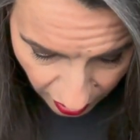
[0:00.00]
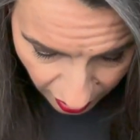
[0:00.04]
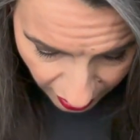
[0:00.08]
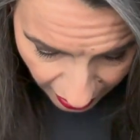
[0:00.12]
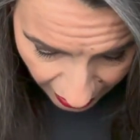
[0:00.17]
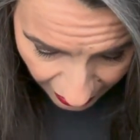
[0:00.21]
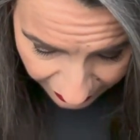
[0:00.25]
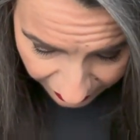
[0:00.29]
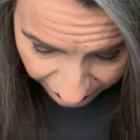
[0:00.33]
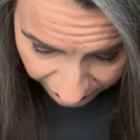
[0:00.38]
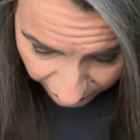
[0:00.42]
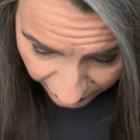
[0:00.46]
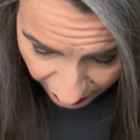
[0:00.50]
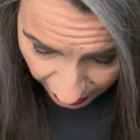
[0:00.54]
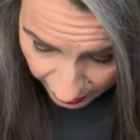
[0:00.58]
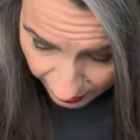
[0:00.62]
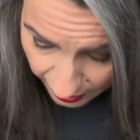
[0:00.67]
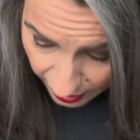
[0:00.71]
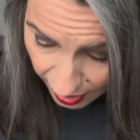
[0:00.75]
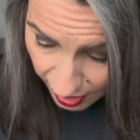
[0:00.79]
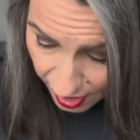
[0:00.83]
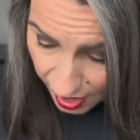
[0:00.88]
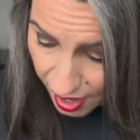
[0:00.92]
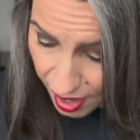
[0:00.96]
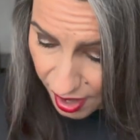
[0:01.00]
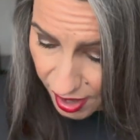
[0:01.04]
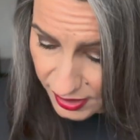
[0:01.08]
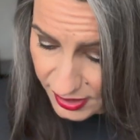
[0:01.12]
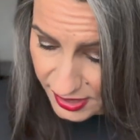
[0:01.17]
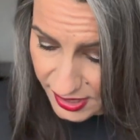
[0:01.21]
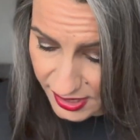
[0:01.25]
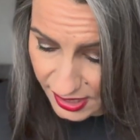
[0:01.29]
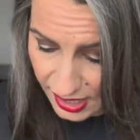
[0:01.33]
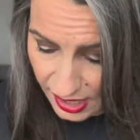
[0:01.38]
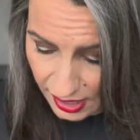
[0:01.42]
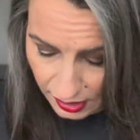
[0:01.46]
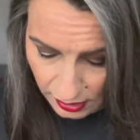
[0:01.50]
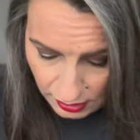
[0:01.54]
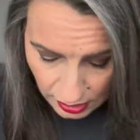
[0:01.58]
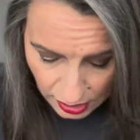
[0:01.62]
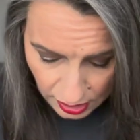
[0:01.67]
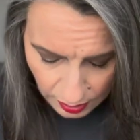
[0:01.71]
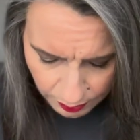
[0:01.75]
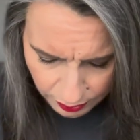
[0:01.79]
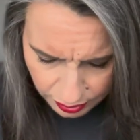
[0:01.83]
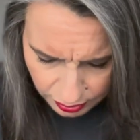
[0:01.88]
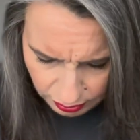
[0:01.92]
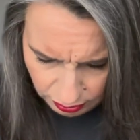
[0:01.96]
And then last
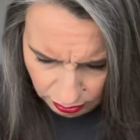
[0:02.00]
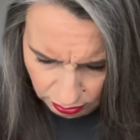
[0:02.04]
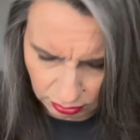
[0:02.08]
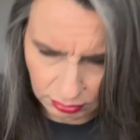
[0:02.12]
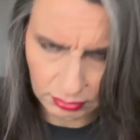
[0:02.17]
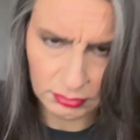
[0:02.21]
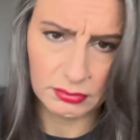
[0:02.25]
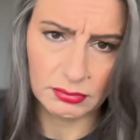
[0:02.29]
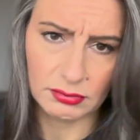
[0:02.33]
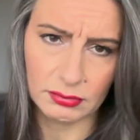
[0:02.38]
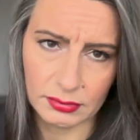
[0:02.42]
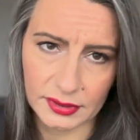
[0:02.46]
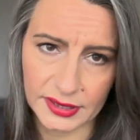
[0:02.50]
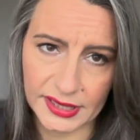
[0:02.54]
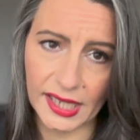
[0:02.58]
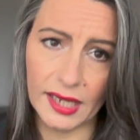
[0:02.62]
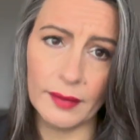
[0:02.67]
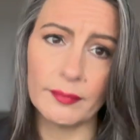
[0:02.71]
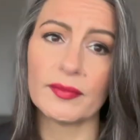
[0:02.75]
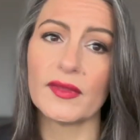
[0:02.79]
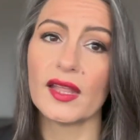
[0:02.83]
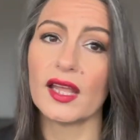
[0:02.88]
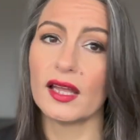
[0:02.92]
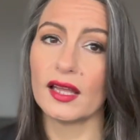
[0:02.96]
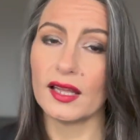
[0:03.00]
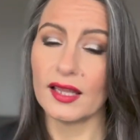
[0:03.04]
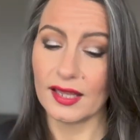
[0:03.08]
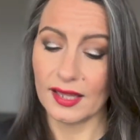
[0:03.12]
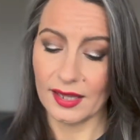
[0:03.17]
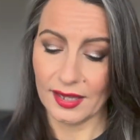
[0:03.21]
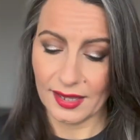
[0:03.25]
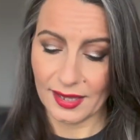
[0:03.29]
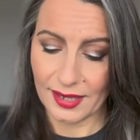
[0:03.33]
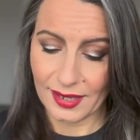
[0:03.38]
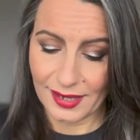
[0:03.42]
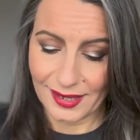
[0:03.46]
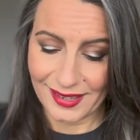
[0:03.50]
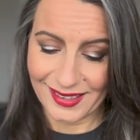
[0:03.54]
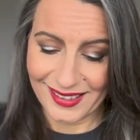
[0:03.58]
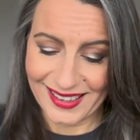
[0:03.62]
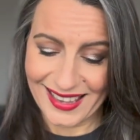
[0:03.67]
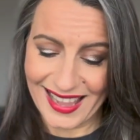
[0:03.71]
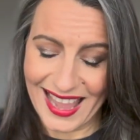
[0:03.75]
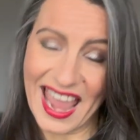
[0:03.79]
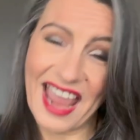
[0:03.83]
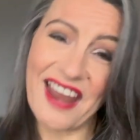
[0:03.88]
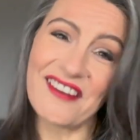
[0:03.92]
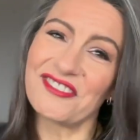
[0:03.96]
up, yep,
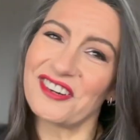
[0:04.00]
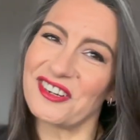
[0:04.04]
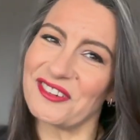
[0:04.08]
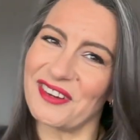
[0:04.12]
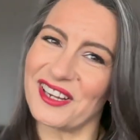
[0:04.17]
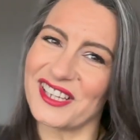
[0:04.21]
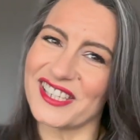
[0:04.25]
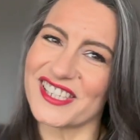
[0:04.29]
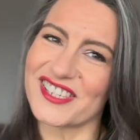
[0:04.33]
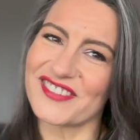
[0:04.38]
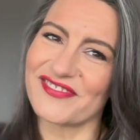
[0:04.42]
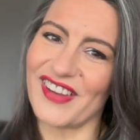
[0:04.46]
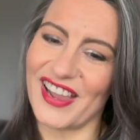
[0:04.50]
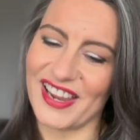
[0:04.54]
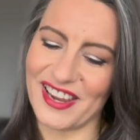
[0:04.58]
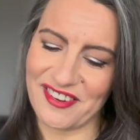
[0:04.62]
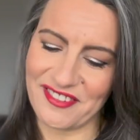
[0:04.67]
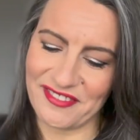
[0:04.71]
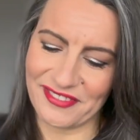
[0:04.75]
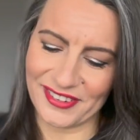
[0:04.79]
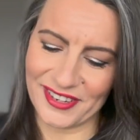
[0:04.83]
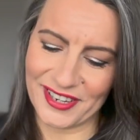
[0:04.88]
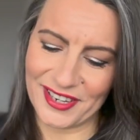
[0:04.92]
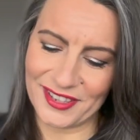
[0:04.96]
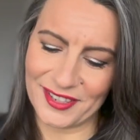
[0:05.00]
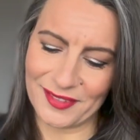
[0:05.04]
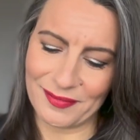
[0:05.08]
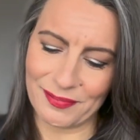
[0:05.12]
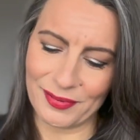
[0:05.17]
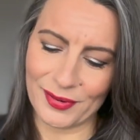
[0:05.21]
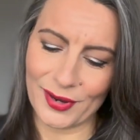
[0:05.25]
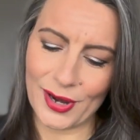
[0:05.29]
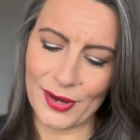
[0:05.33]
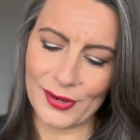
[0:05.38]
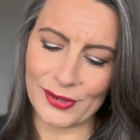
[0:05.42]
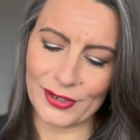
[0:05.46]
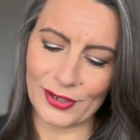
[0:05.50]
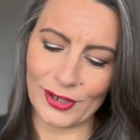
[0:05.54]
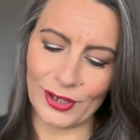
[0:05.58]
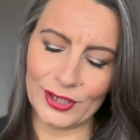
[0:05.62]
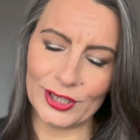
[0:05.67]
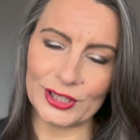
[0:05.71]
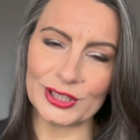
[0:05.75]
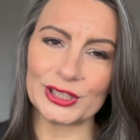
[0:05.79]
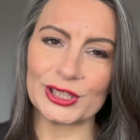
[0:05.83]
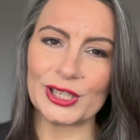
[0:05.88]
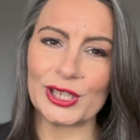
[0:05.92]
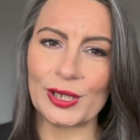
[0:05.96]
everyone's favorite, the Pro
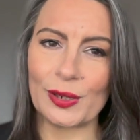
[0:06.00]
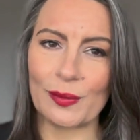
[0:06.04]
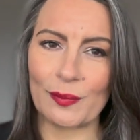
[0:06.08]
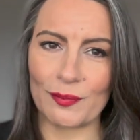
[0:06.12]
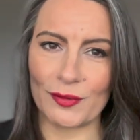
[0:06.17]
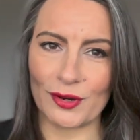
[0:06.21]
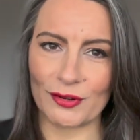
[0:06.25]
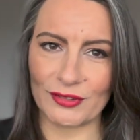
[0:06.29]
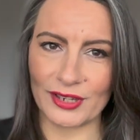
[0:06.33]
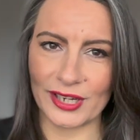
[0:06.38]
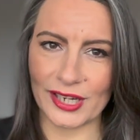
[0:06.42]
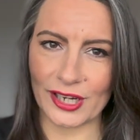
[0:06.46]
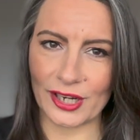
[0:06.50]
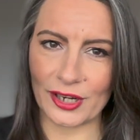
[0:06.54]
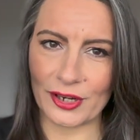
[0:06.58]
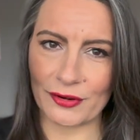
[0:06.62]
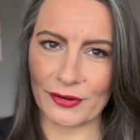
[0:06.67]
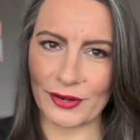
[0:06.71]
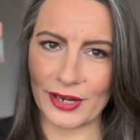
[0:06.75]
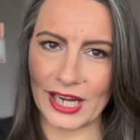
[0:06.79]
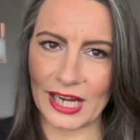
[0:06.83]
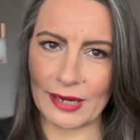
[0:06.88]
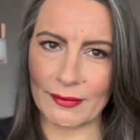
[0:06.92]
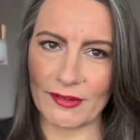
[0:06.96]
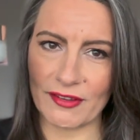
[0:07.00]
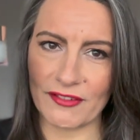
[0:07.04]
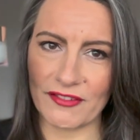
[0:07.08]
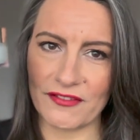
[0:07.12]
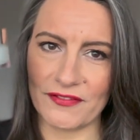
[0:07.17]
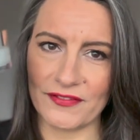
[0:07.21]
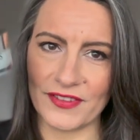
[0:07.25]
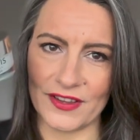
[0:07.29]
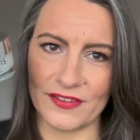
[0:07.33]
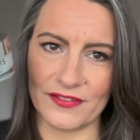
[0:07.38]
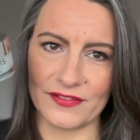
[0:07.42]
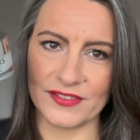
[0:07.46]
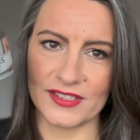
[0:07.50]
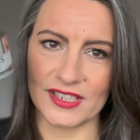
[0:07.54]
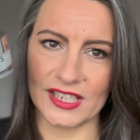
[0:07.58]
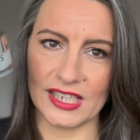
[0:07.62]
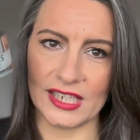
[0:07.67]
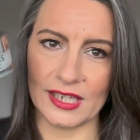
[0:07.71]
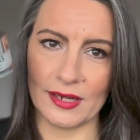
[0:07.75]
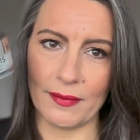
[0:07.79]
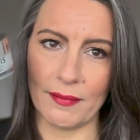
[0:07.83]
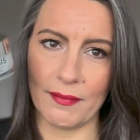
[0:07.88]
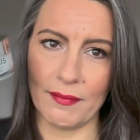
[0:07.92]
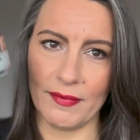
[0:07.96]
Collagen Marine Cream
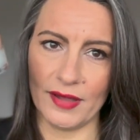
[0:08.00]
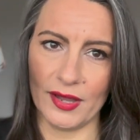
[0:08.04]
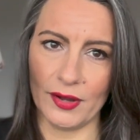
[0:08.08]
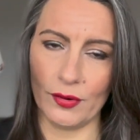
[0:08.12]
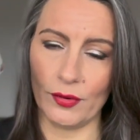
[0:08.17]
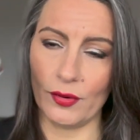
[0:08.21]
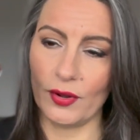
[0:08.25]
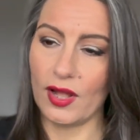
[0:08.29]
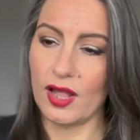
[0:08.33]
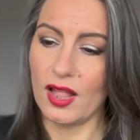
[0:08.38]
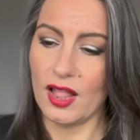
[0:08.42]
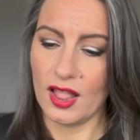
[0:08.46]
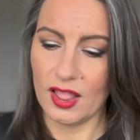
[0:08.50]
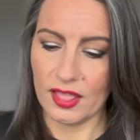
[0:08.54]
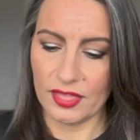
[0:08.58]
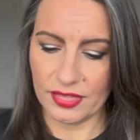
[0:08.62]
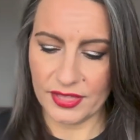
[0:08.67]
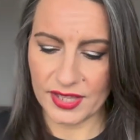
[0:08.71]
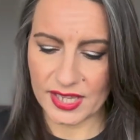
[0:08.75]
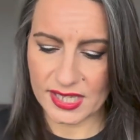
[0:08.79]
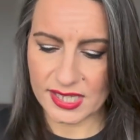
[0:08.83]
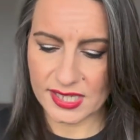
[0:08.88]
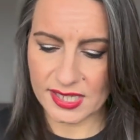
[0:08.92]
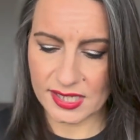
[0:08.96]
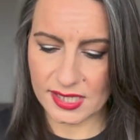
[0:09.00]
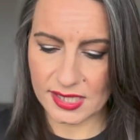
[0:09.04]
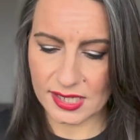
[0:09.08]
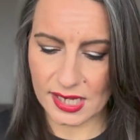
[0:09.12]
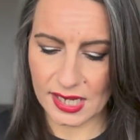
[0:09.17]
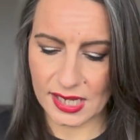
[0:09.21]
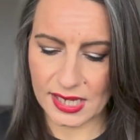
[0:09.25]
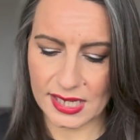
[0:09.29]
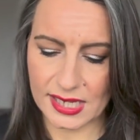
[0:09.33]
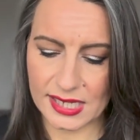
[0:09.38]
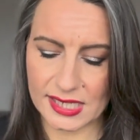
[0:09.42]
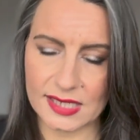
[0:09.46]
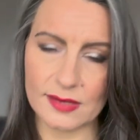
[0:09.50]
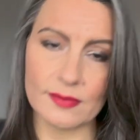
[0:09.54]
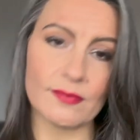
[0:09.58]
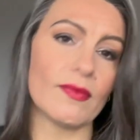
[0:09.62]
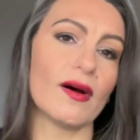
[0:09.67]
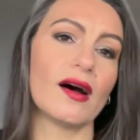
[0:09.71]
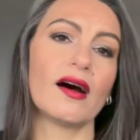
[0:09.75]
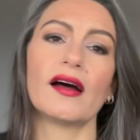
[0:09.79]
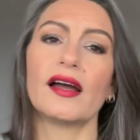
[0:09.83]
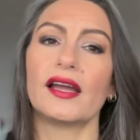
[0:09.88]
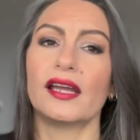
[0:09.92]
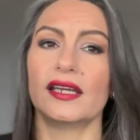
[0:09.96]
50ml. This is
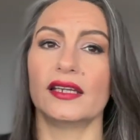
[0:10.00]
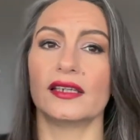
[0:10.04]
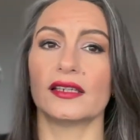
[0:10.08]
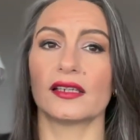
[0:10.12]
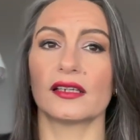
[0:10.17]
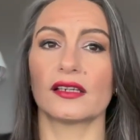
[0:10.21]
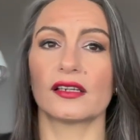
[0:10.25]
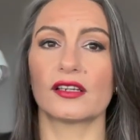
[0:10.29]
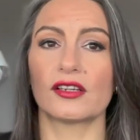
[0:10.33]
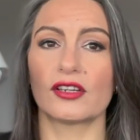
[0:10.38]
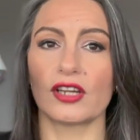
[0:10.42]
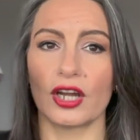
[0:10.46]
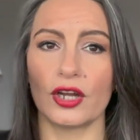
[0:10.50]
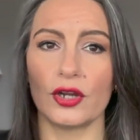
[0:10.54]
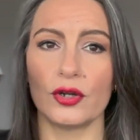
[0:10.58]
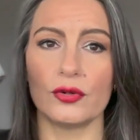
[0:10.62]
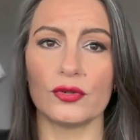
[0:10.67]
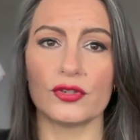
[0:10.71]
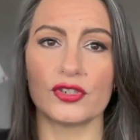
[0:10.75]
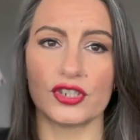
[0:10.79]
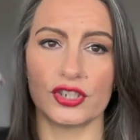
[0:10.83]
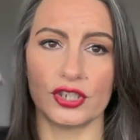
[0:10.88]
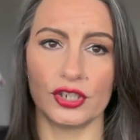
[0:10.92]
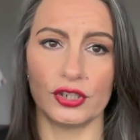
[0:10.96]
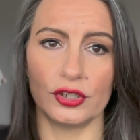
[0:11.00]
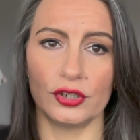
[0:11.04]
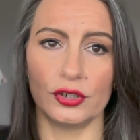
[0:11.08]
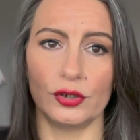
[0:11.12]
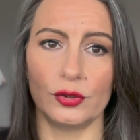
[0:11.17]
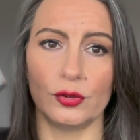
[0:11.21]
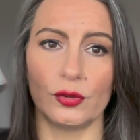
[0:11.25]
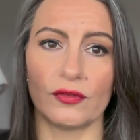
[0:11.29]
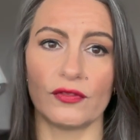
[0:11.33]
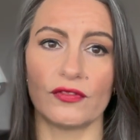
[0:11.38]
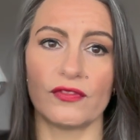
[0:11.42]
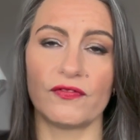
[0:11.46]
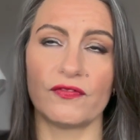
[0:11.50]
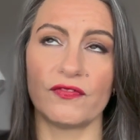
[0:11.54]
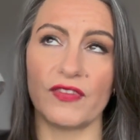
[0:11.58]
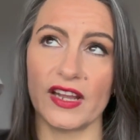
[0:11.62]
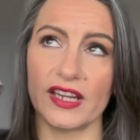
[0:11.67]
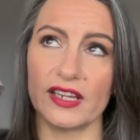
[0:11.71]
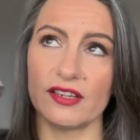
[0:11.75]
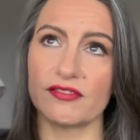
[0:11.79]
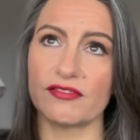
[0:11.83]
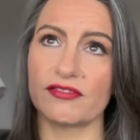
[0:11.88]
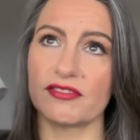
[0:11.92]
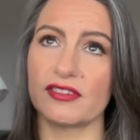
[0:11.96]
my go-to
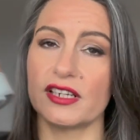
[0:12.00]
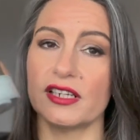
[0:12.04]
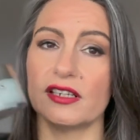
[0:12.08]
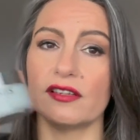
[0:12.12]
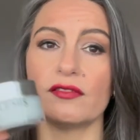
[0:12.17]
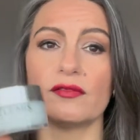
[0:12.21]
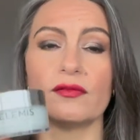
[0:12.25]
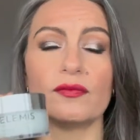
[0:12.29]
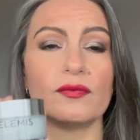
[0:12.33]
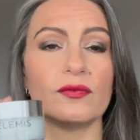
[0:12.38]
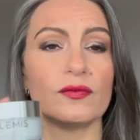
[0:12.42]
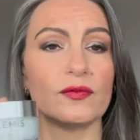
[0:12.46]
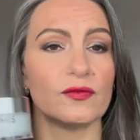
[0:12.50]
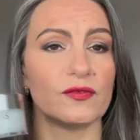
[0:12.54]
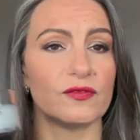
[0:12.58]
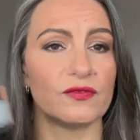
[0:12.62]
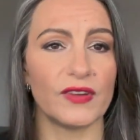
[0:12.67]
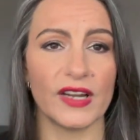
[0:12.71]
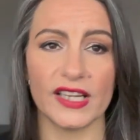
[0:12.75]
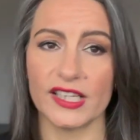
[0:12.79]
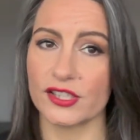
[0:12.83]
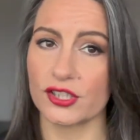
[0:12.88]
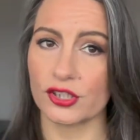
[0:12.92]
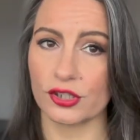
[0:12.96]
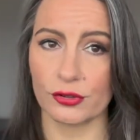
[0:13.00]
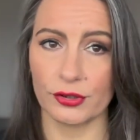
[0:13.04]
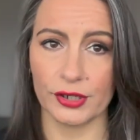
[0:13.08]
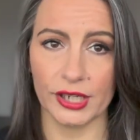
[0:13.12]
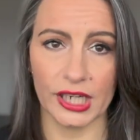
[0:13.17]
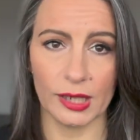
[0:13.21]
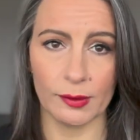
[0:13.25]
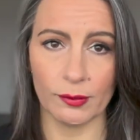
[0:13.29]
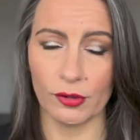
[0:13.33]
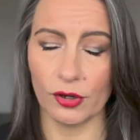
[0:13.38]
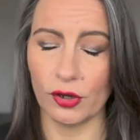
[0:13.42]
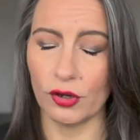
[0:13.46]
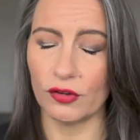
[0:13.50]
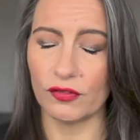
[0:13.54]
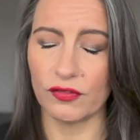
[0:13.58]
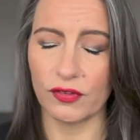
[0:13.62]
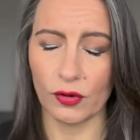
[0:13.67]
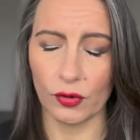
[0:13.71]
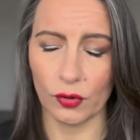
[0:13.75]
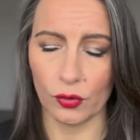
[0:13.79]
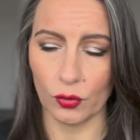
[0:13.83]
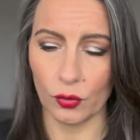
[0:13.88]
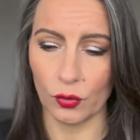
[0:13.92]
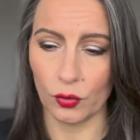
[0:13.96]
favorite face cream of
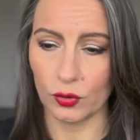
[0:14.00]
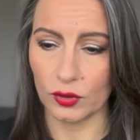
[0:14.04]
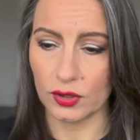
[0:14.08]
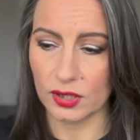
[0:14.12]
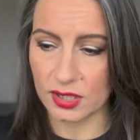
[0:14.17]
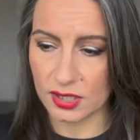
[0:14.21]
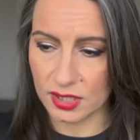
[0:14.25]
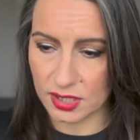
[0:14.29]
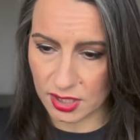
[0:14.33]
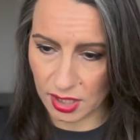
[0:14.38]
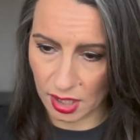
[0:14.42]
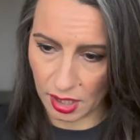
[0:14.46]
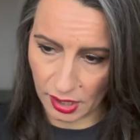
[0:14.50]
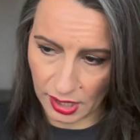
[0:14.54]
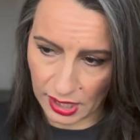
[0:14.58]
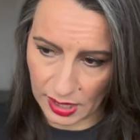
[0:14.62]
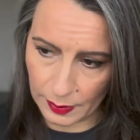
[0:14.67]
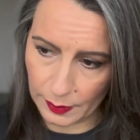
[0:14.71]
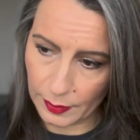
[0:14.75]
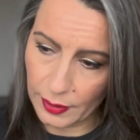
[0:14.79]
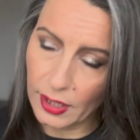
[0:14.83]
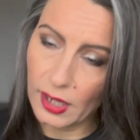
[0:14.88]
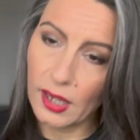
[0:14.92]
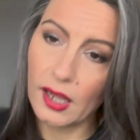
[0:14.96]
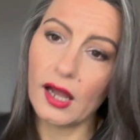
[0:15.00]
all time.